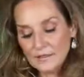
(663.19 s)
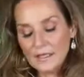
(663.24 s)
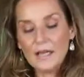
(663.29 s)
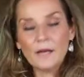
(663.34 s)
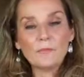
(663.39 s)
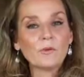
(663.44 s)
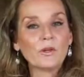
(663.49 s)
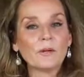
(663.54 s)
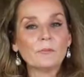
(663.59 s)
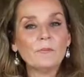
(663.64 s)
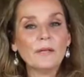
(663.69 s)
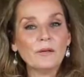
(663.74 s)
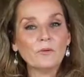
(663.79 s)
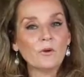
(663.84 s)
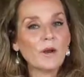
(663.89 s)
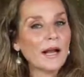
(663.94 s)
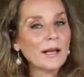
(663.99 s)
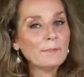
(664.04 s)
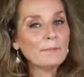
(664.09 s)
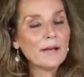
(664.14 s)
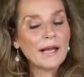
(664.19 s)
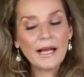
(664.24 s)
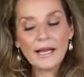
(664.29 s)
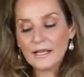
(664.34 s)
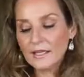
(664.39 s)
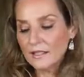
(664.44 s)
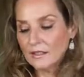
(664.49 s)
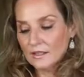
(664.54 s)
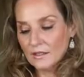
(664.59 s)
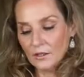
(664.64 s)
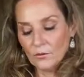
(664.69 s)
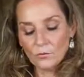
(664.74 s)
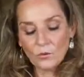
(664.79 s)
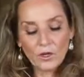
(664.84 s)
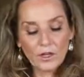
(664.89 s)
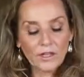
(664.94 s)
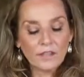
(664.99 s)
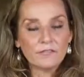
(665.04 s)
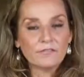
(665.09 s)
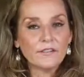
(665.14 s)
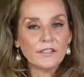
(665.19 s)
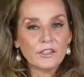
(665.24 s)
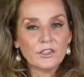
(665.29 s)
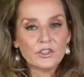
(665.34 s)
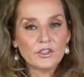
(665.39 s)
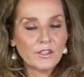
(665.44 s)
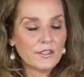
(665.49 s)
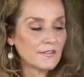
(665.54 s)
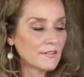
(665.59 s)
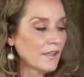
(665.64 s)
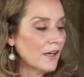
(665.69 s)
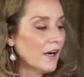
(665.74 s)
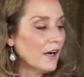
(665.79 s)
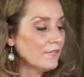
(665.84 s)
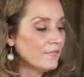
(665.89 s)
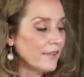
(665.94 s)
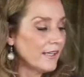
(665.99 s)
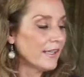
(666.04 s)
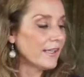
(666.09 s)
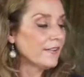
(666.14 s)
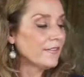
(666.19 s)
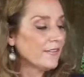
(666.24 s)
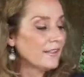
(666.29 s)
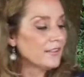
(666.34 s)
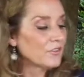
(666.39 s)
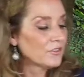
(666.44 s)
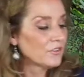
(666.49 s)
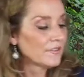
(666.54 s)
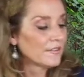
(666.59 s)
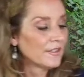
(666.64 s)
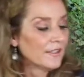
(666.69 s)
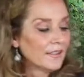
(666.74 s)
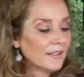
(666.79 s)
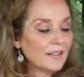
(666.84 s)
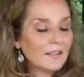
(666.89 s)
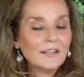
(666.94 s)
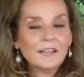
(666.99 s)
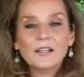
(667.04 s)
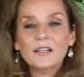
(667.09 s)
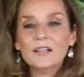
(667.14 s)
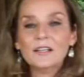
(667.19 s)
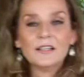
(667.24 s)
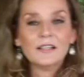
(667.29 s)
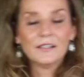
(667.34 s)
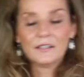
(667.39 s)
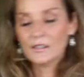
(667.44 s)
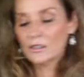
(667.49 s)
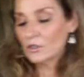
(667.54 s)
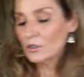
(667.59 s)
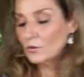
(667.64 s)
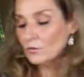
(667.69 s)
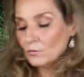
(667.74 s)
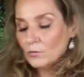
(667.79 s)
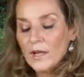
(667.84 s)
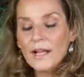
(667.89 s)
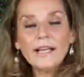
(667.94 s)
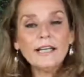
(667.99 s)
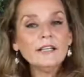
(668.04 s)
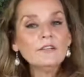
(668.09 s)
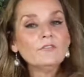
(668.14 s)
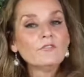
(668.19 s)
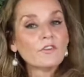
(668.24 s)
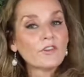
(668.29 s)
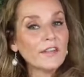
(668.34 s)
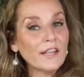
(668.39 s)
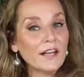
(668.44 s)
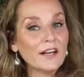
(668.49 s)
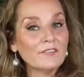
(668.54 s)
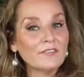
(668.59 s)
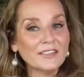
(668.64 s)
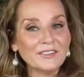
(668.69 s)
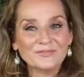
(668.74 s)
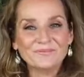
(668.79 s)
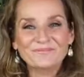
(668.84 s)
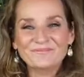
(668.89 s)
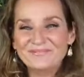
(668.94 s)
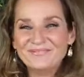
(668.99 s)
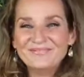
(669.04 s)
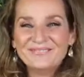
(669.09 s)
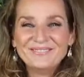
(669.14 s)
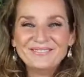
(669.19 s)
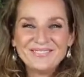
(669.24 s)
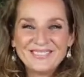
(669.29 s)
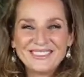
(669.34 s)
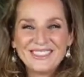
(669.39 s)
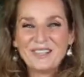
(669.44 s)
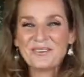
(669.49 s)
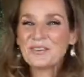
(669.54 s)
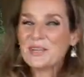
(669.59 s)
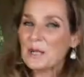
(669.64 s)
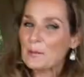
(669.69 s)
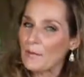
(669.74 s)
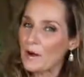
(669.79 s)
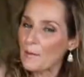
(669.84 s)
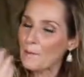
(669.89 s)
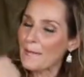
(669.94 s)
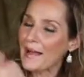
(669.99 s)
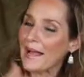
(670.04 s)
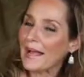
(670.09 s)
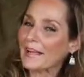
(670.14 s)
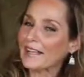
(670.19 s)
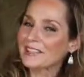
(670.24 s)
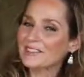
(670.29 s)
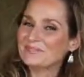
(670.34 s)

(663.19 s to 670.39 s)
I'm gonna be right back, and we're gonna finish this off and get this ready for the oven. So, come on back.